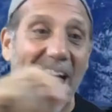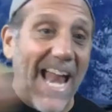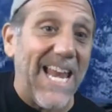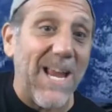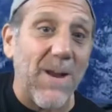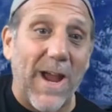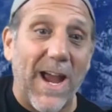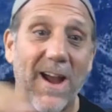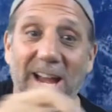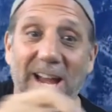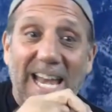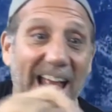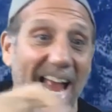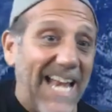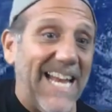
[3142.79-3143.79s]
anywhere
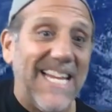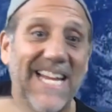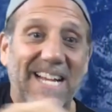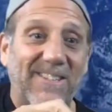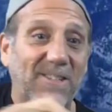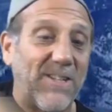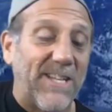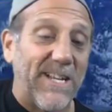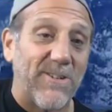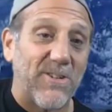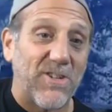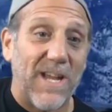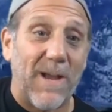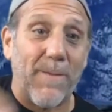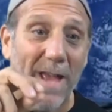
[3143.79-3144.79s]
in any Tesla
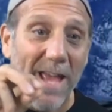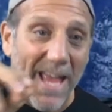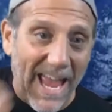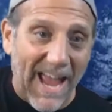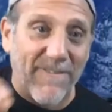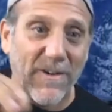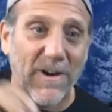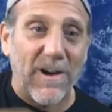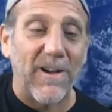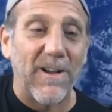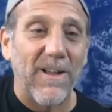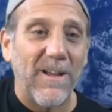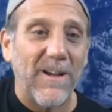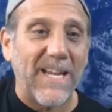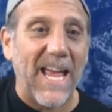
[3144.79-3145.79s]
dealership ever.
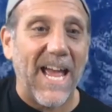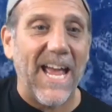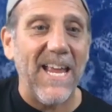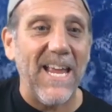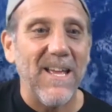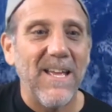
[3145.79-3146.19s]
Okay.